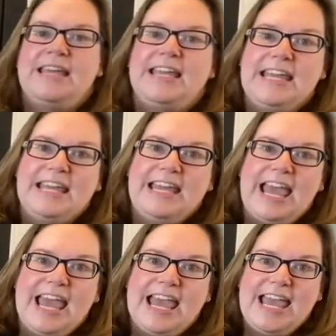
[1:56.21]
He
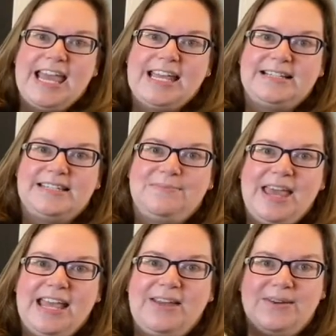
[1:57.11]
ate
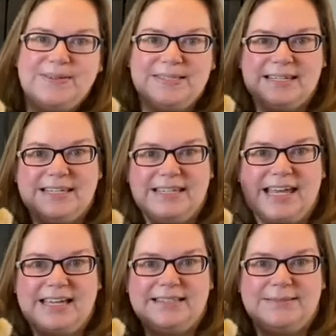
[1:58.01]
tomatoes,
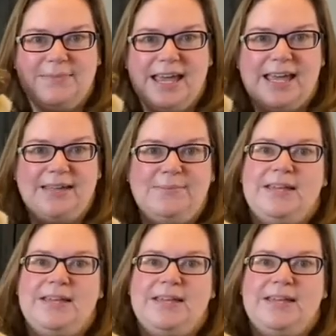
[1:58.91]
yes ma'am,